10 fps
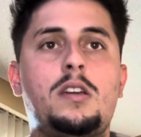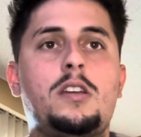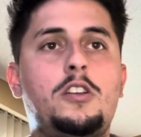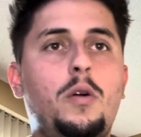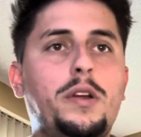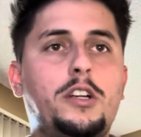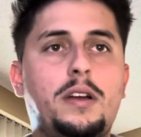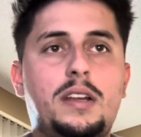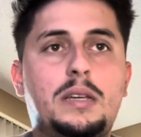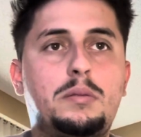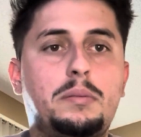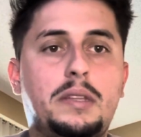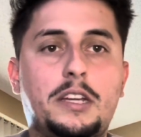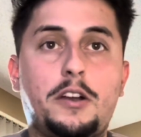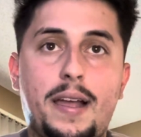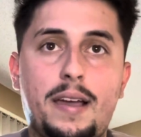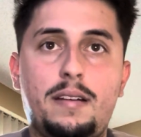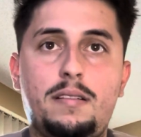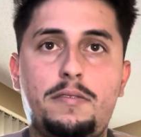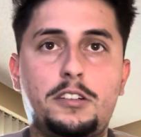When you're trying to keep something in your
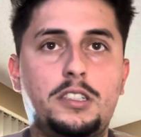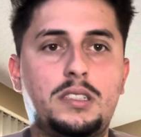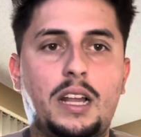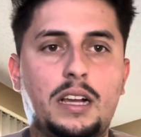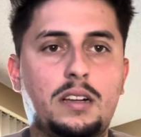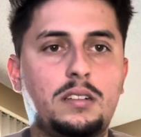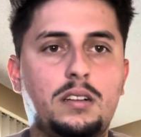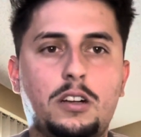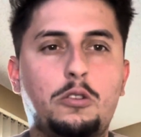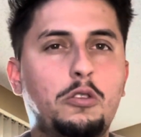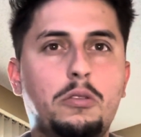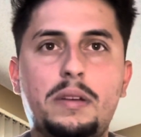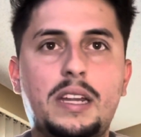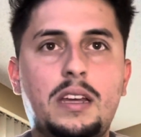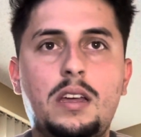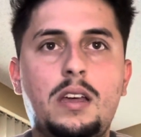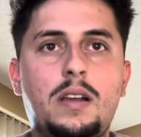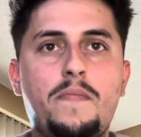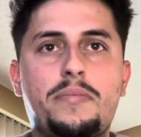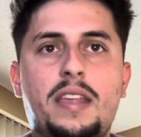head for just like a cool minute,
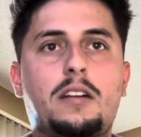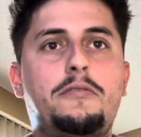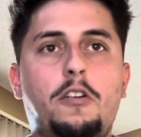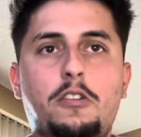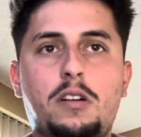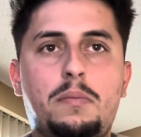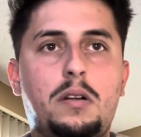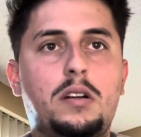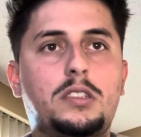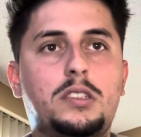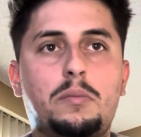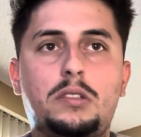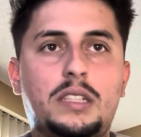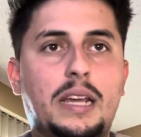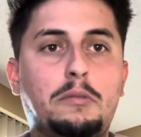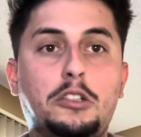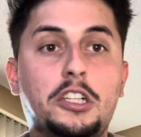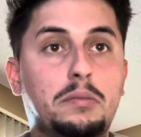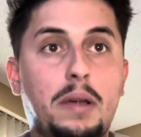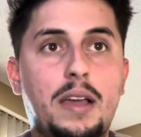like a phone number or someone's name you
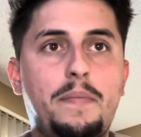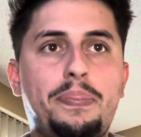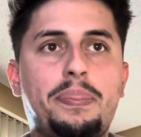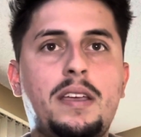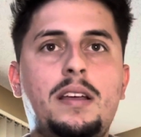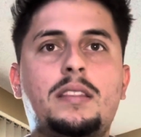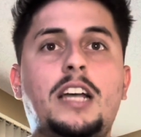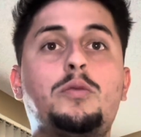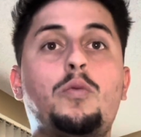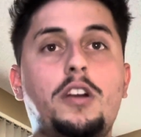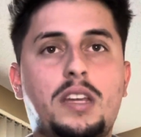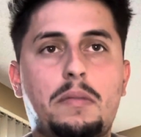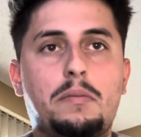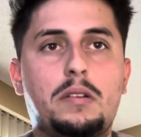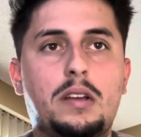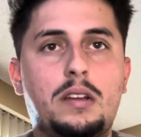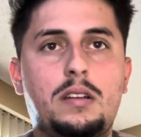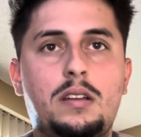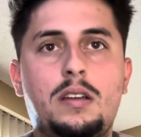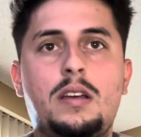just met, that's working memory.
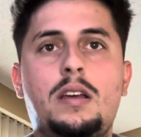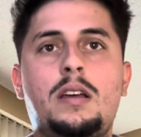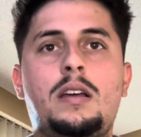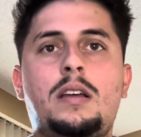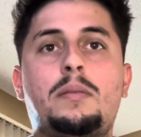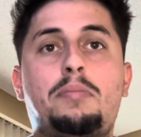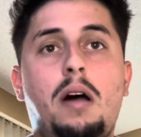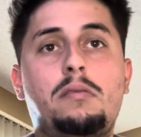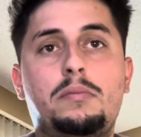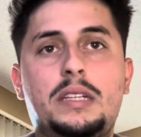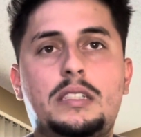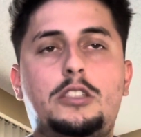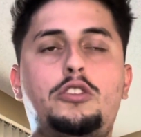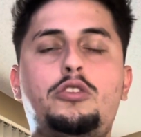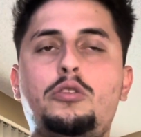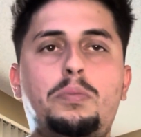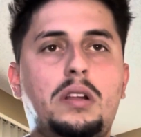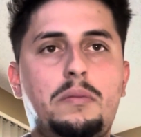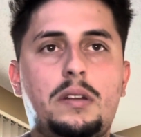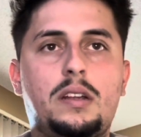The problem is it's super
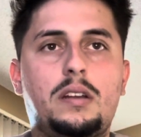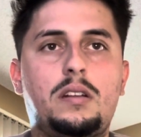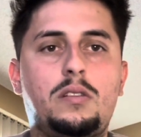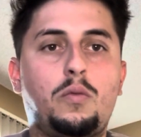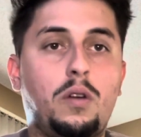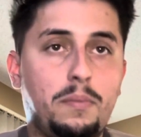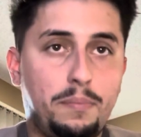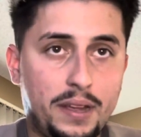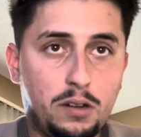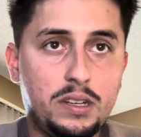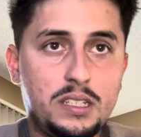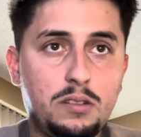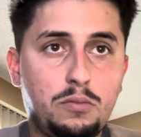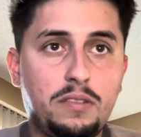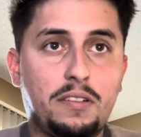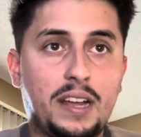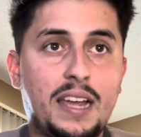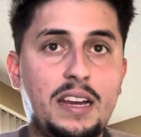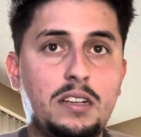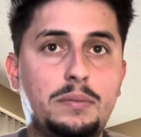limited. One big reason we forget
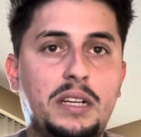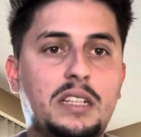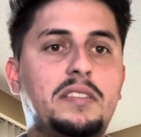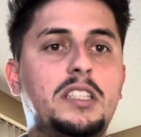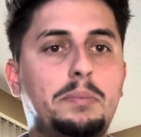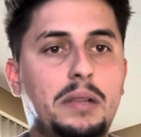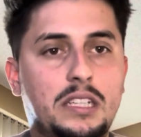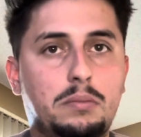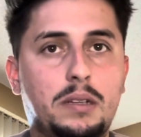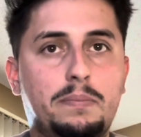here is because of displacement.